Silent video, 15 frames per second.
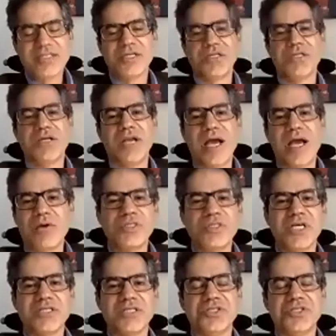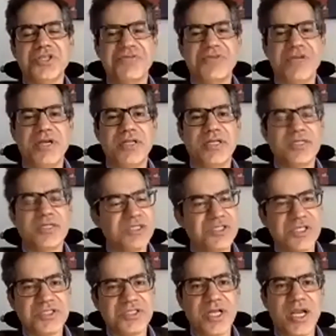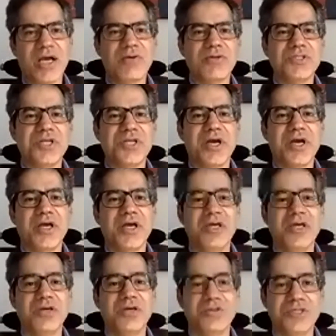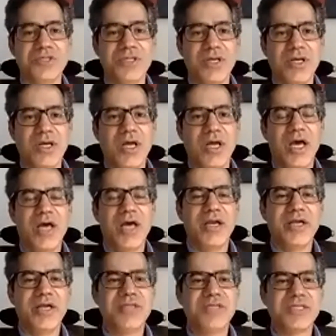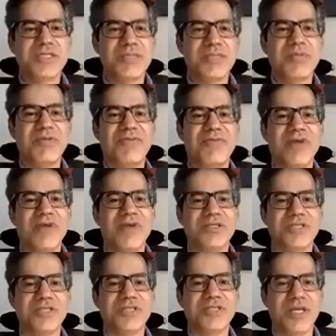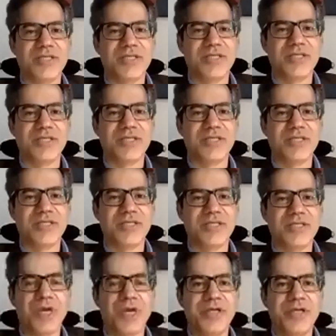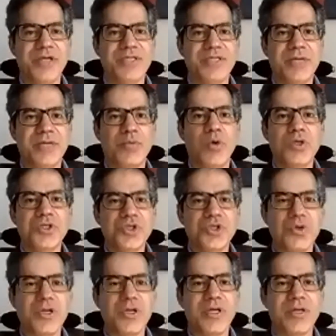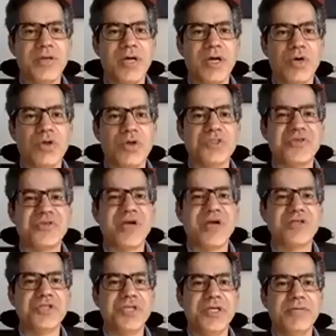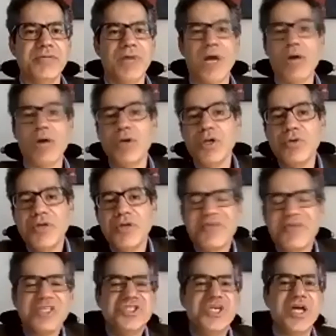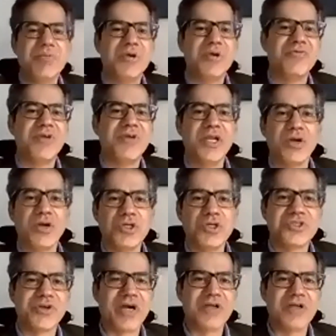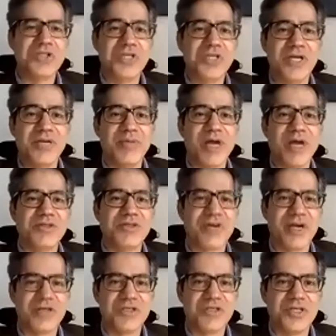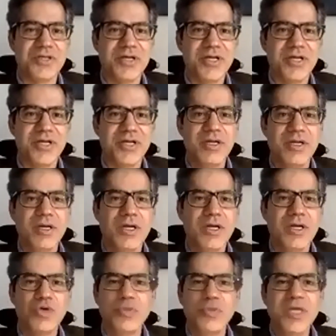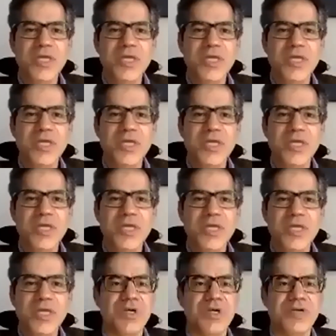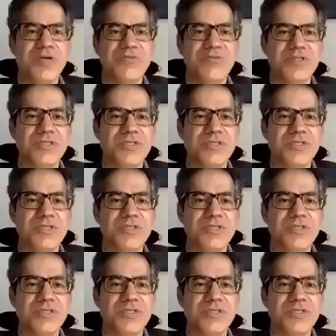The language hasn't shifted. This is just the language that I use. And it just simplifies things in people's minds that what should a good strategy, how do you differentiate between a good strategy and a bad strategy, right? To me, there is a very simple difference.